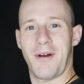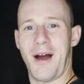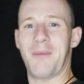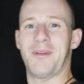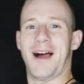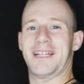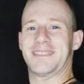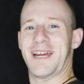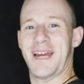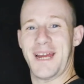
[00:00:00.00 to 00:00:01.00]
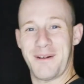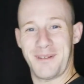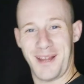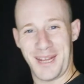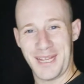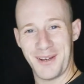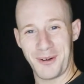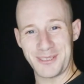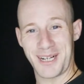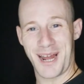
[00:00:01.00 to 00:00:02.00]
I'm like, damn, like he
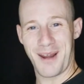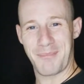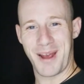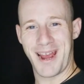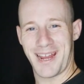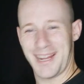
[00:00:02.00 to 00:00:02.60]
knows I got a badge.